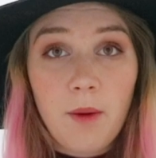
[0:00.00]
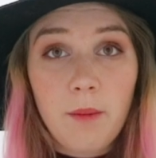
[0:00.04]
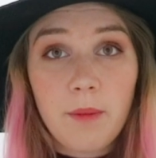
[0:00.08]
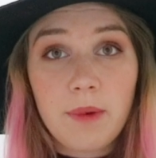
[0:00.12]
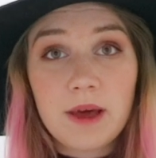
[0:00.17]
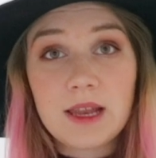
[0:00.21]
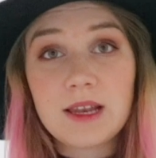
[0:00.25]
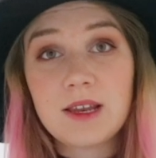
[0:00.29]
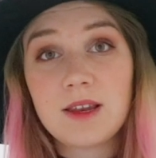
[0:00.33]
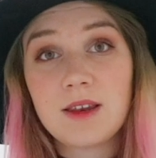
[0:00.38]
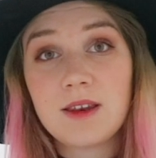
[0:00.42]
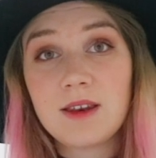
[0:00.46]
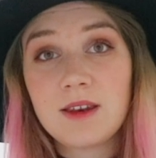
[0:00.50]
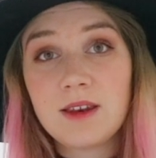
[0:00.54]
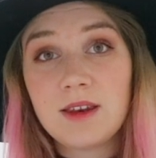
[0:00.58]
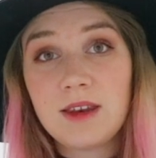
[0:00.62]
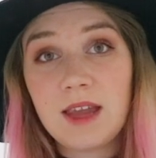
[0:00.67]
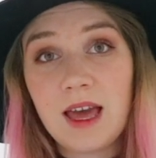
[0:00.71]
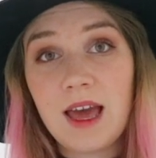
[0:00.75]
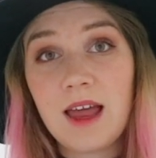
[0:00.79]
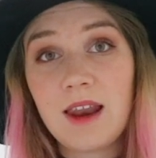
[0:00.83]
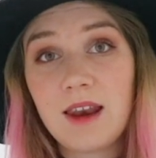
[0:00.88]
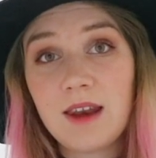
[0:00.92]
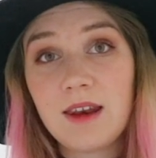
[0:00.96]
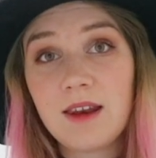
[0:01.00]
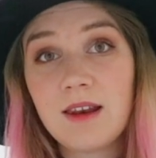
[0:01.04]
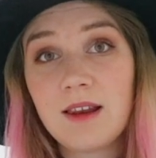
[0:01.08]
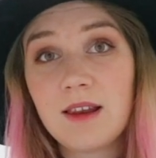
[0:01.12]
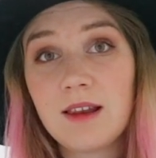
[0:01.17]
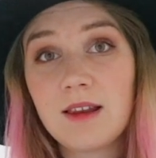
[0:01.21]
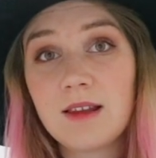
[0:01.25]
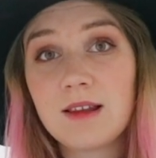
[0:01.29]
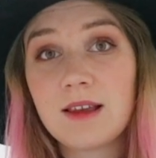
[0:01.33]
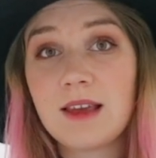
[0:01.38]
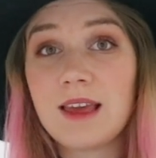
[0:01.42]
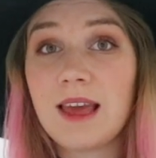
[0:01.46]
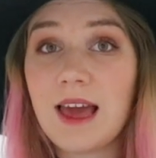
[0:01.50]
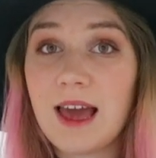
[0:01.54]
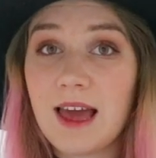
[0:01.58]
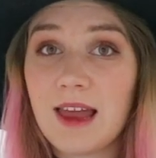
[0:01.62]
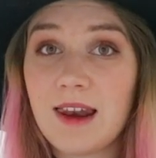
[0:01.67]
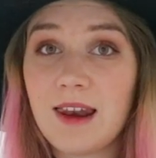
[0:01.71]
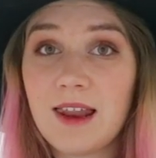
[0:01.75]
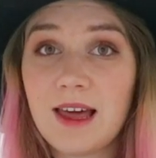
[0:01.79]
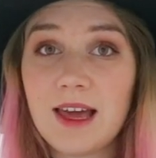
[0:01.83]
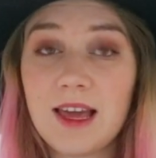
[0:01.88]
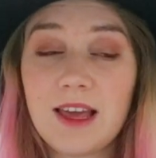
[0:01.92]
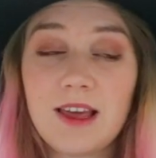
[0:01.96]
But then
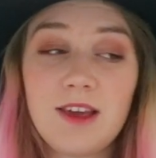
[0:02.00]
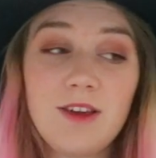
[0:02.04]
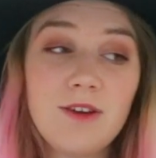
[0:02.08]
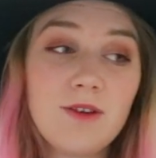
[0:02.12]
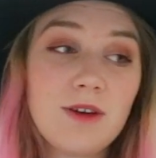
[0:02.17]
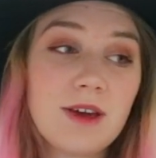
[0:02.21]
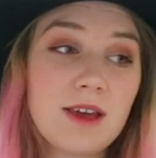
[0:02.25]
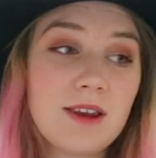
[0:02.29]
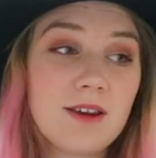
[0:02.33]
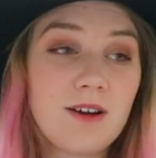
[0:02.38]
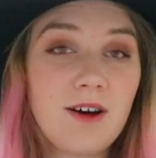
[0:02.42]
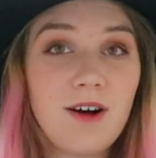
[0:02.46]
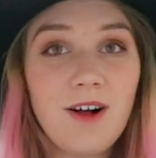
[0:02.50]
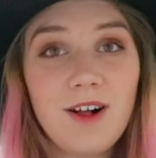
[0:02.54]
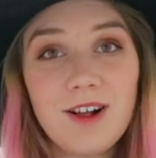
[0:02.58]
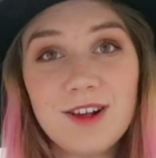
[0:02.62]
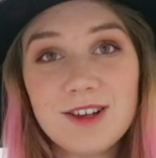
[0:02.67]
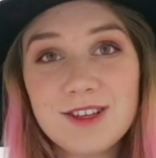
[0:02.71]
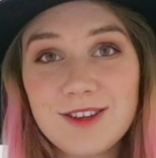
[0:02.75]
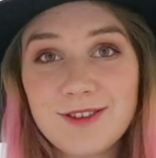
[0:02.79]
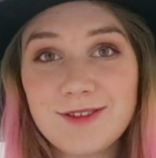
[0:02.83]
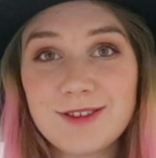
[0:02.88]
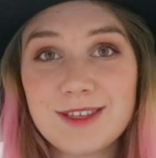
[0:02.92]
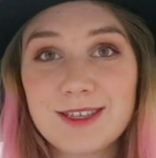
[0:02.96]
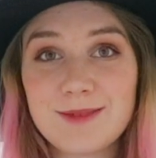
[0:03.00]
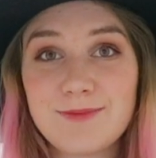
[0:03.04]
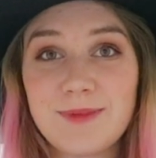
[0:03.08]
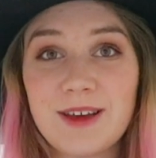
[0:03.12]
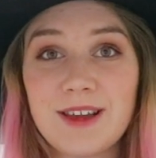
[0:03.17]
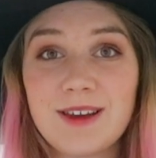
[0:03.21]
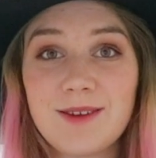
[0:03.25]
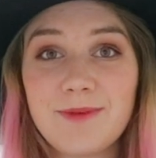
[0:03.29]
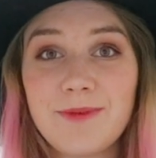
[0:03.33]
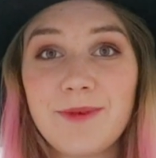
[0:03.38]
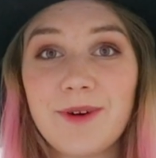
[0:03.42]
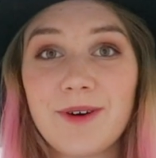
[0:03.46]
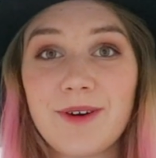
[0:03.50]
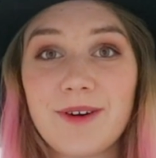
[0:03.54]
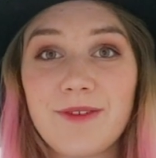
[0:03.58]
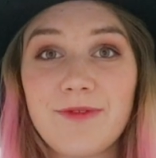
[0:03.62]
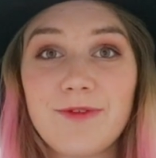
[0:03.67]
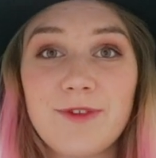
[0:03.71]
again, like you can also spend more.